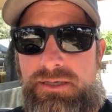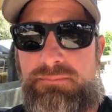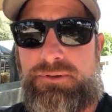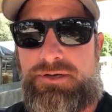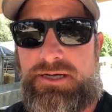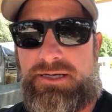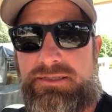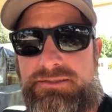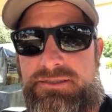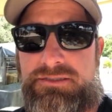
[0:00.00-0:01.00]

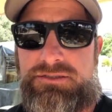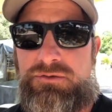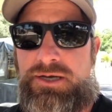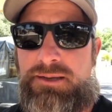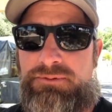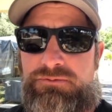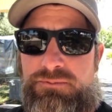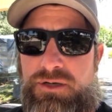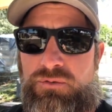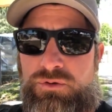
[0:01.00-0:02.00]
Burnett says, so happy with
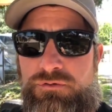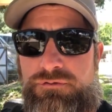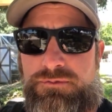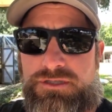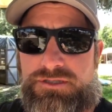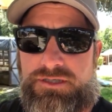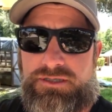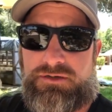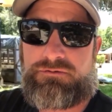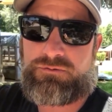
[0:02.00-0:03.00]
my order from yesterday.
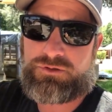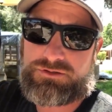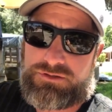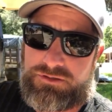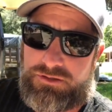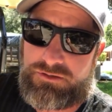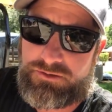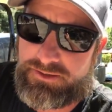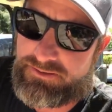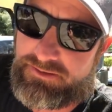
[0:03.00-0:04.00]
Everyone's looking
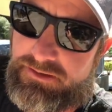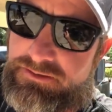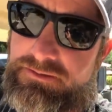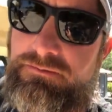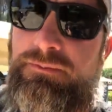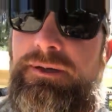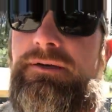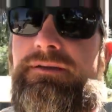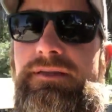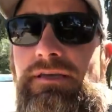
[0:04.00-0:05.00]
great. Awesome,
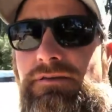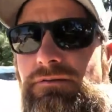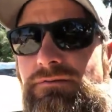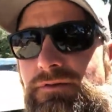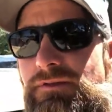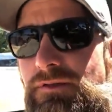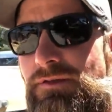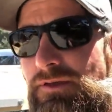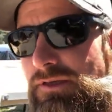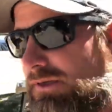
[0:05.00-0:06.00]
Rebecca. Thank you.
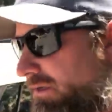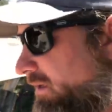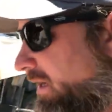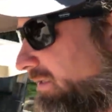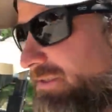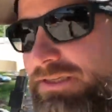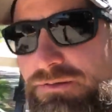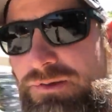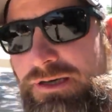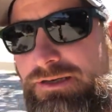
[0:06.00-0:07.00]
I tell you
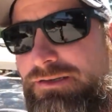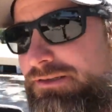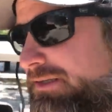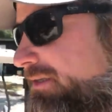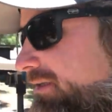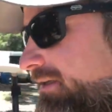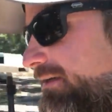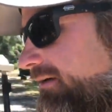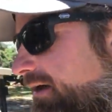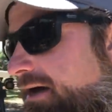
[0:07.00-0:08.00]
what,
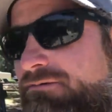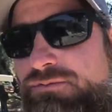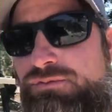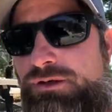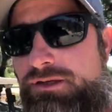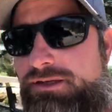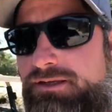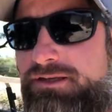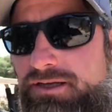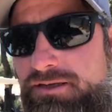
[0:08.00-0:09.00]
I really
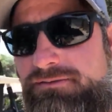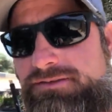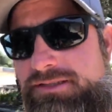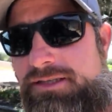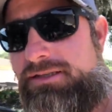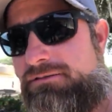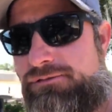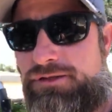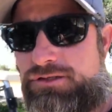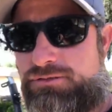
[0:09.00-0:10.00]
love seeing the
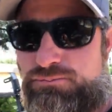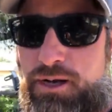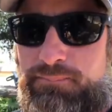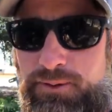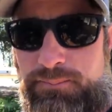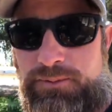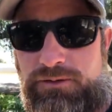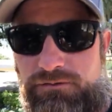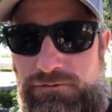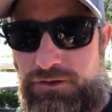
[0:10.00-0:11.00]
fish pop up on
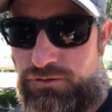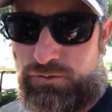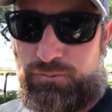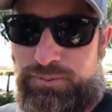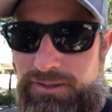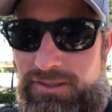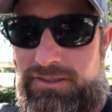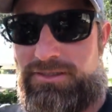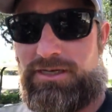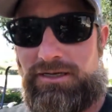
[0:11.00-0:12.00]
the fish group
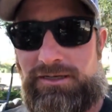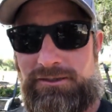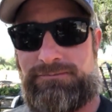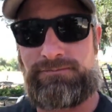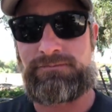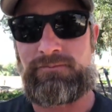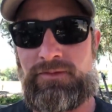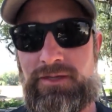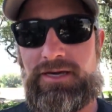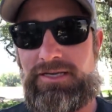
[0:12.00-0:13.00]
page. I
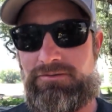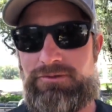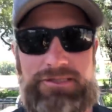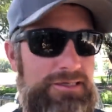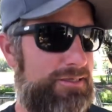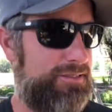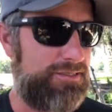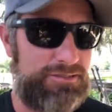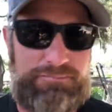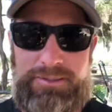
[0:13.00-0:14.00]
didn't really
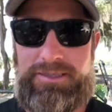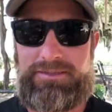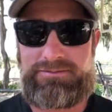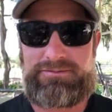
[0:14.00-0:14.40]
anticipate